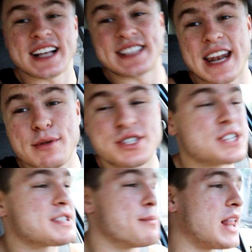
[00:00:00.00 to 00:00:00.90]
I said, it was
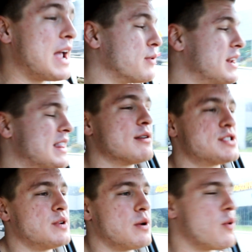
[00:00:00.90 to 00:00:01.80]
just some light reading that I
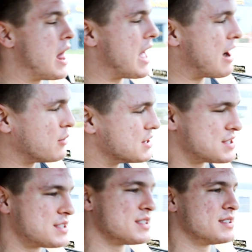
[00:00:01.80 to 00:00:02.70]
was doing while I
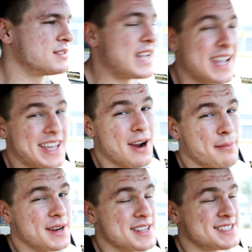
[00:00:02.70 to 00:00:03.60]
was taking care
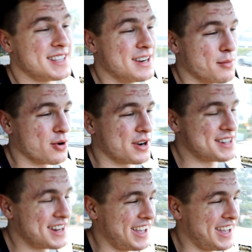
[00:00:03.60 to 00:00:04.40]
of business in the morning.